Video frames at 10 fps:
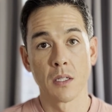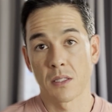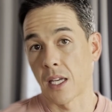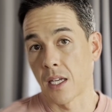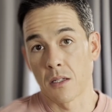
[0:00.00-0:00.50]

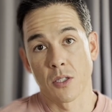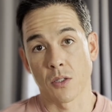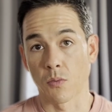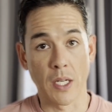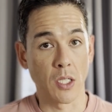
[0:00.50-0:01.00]
say just a
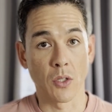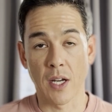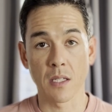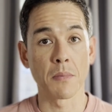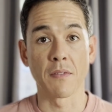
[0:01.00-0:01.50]
regular
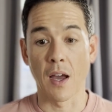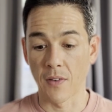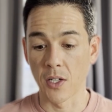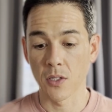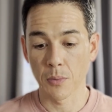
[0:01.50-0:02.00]
S&P
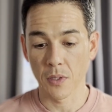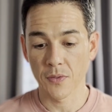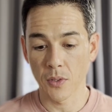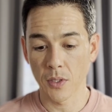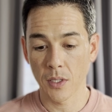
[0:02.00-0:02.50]
500
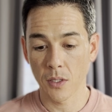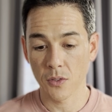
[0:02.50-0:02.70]
portfolio.